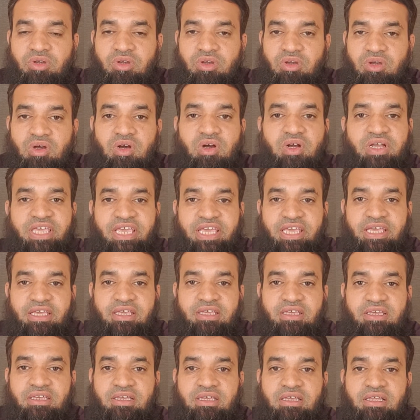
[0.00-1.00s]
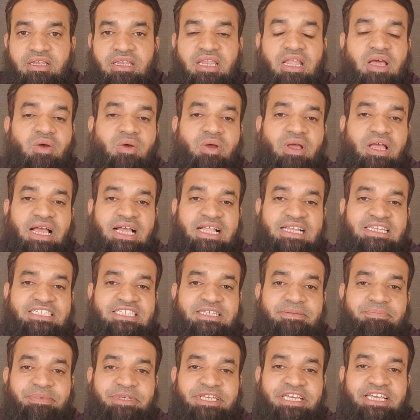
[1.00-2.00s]
Okay, now
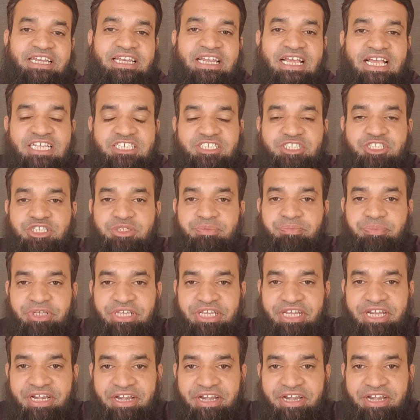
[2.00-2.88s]
Ldpe and Hdpe